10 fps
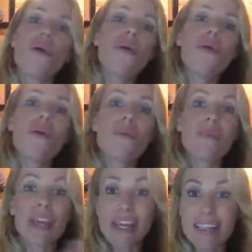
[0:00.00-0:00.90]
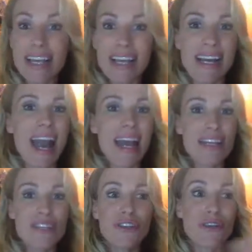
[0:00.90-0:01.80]
Or, like I said, an
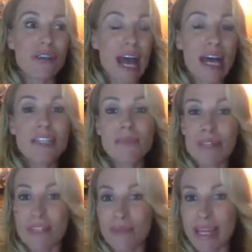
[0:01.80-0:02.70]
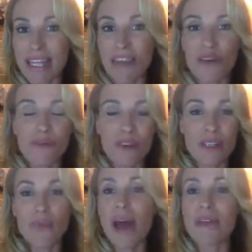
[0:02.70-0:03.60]
ad to the husbands about their
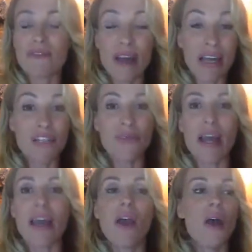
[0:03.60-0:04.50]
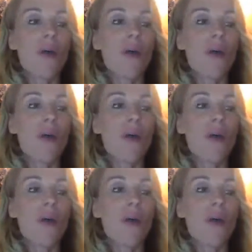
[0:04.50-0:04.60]
girlfriends' wives for underwear.